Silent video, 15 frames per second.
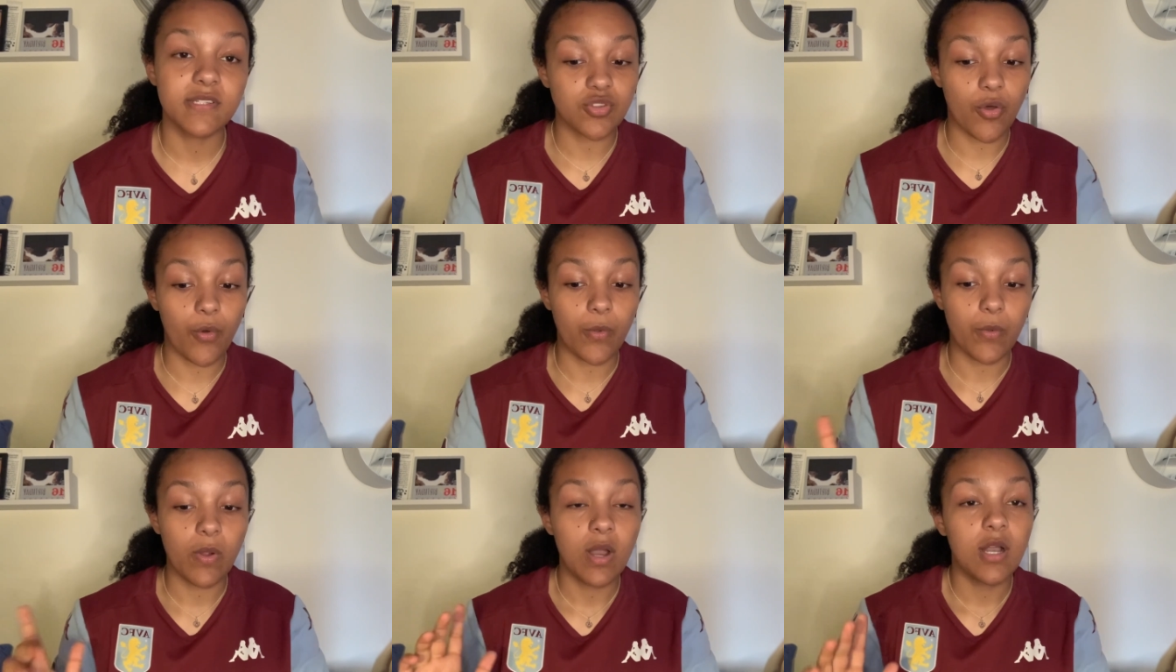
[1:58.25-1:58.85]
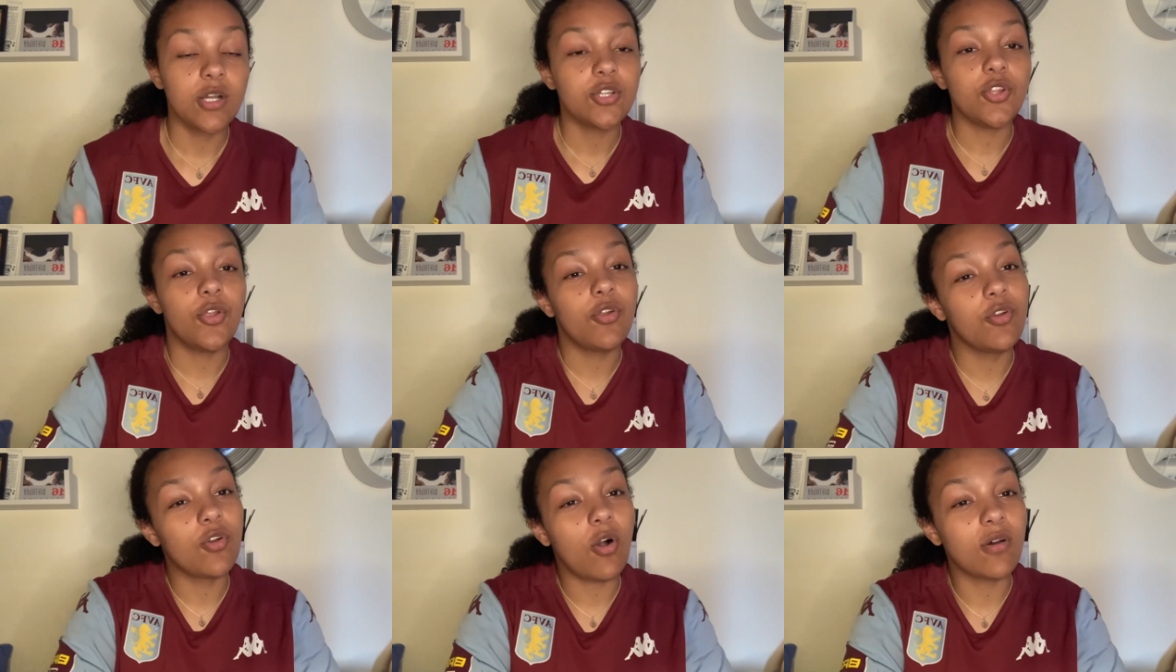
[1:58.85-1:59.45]
So you
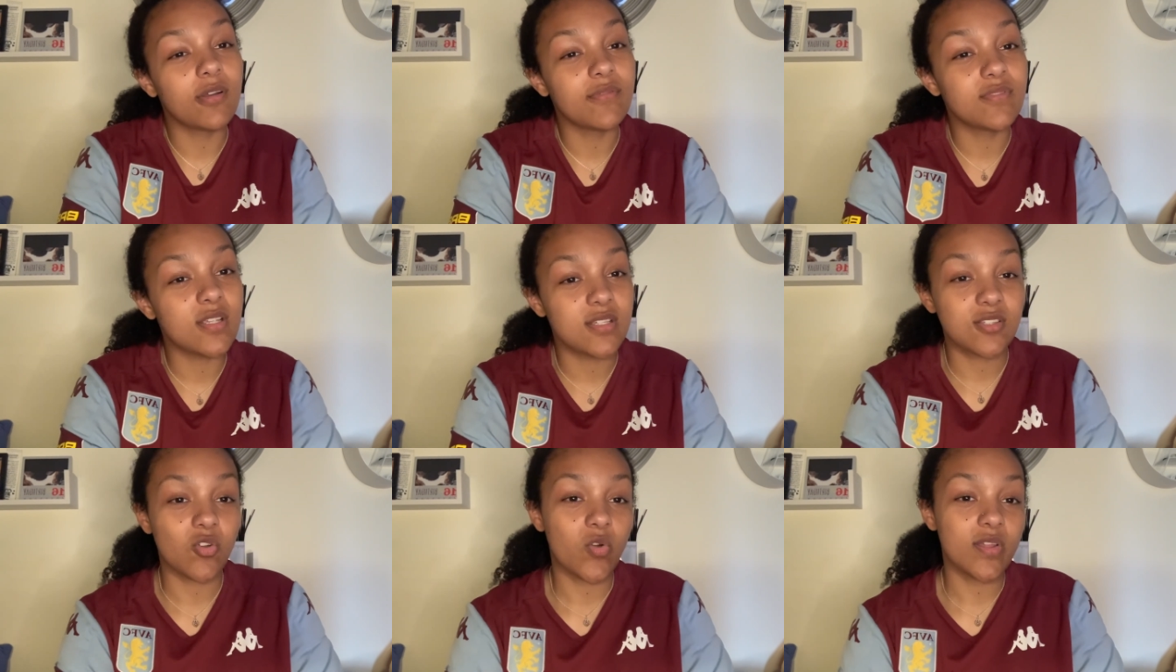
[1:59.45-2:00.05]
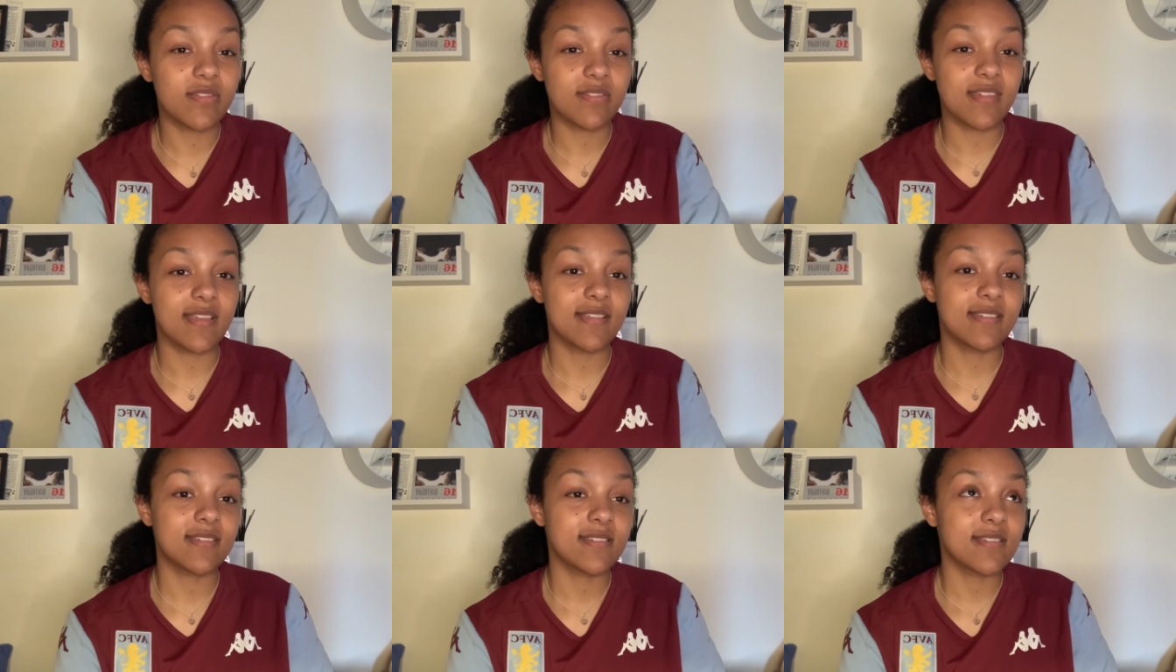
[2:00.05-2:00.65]
can kind of decide
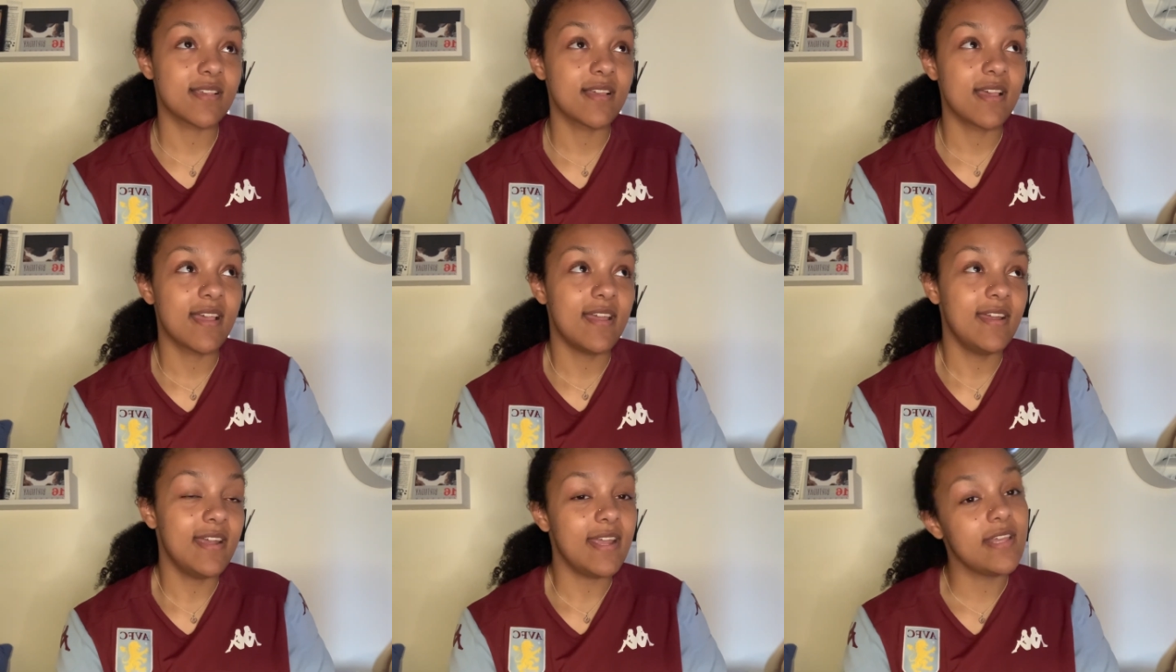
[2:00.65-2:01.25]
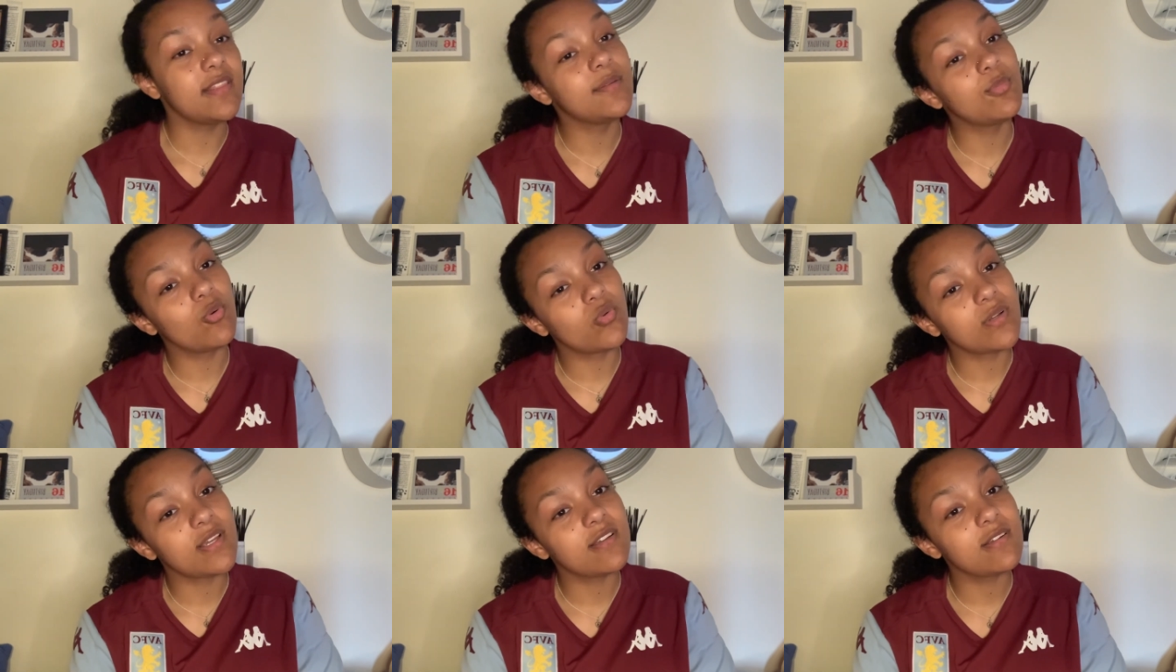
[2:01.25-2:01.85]
this in the
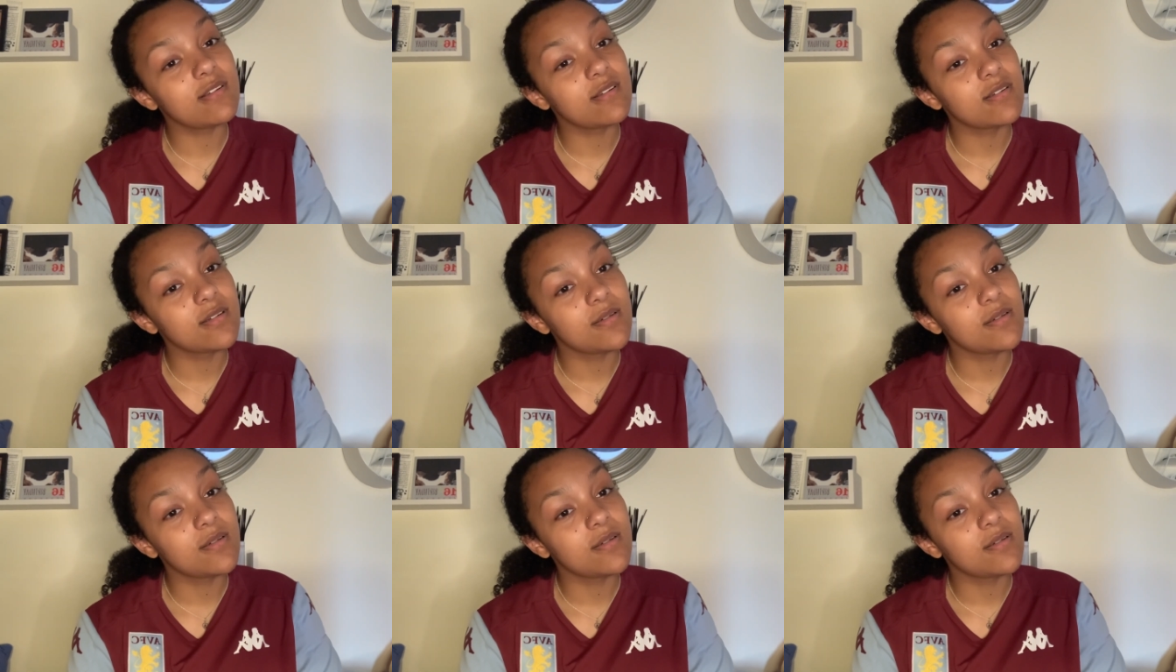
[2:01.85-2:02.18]
morning